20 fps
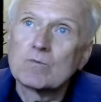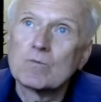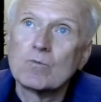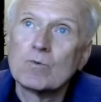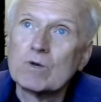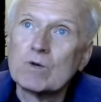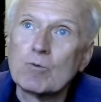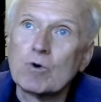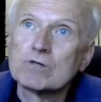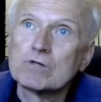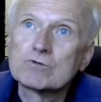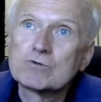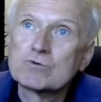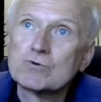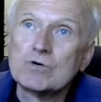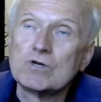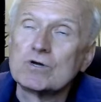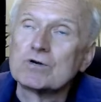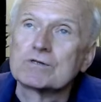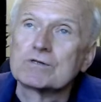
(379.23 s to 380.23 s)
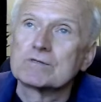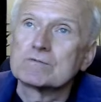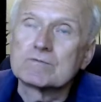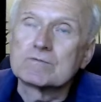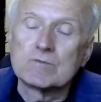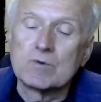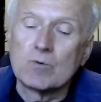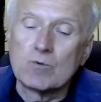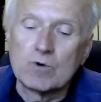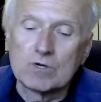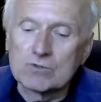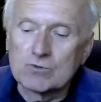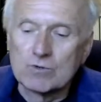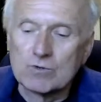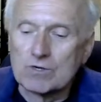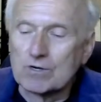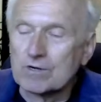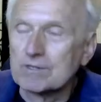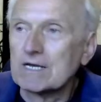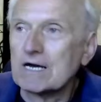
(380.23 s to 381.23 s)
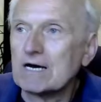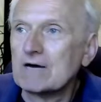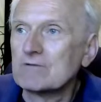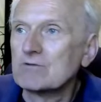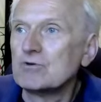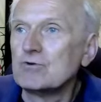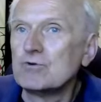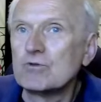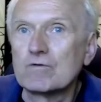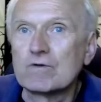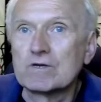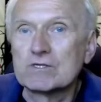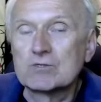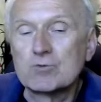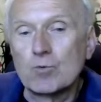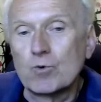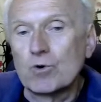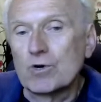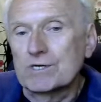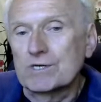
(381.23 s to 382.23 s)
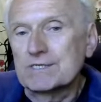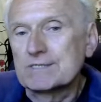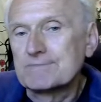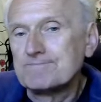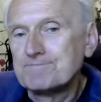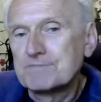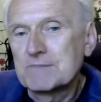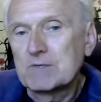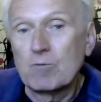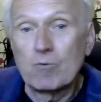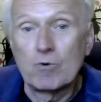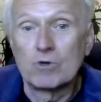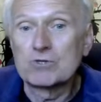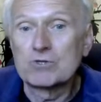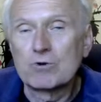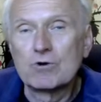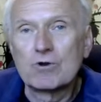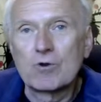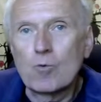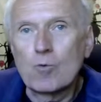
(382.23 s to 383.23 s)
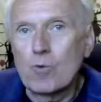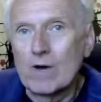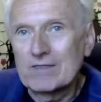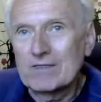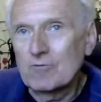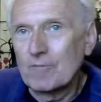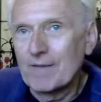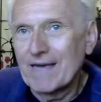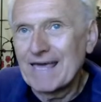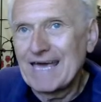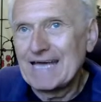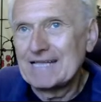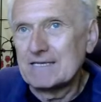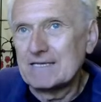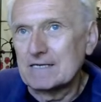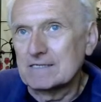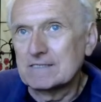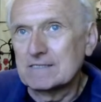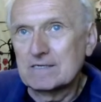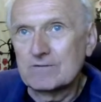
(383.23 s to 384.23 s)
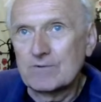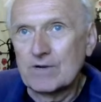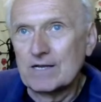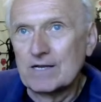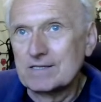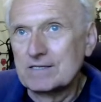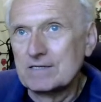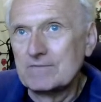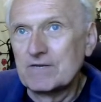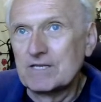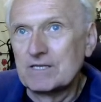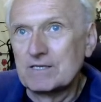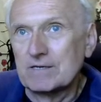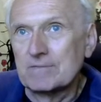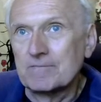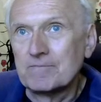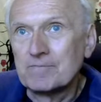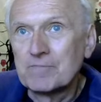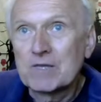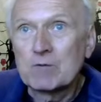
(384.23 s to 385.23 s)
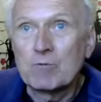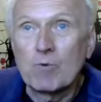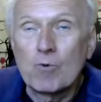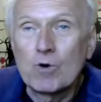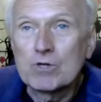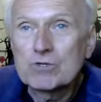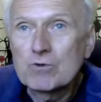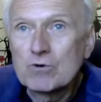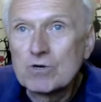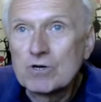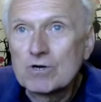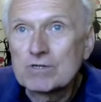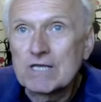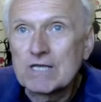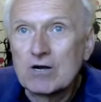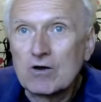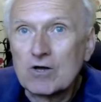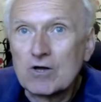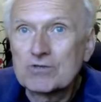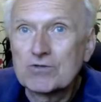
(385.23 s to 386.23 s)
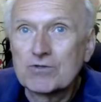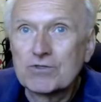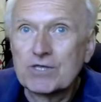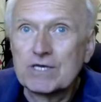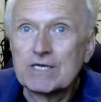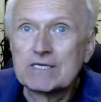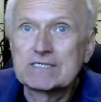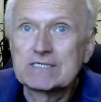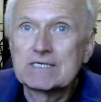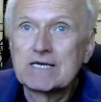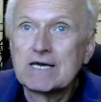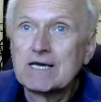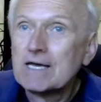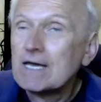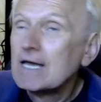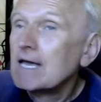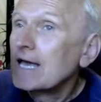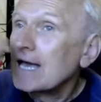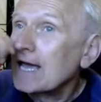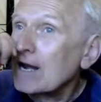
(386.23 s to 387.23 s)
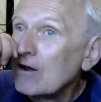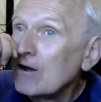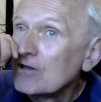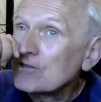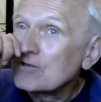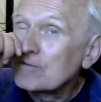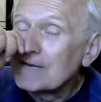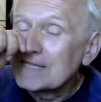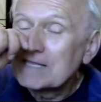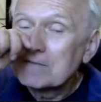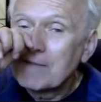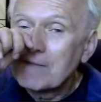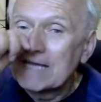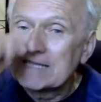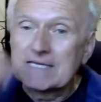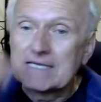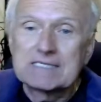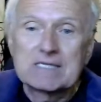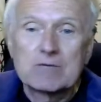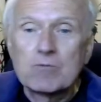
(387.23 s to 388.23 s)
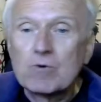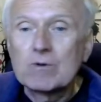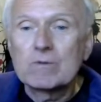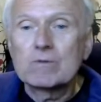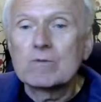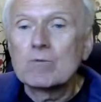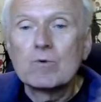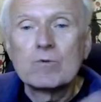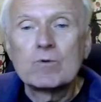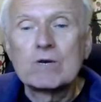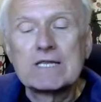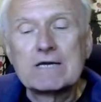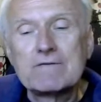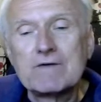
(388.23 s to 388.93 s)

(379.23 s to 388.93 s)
we want to learn. We want to learn how the universe works. We want to learn quantum mechanics, relativity. We want to learn a lot of things, a lot of mathematics that we will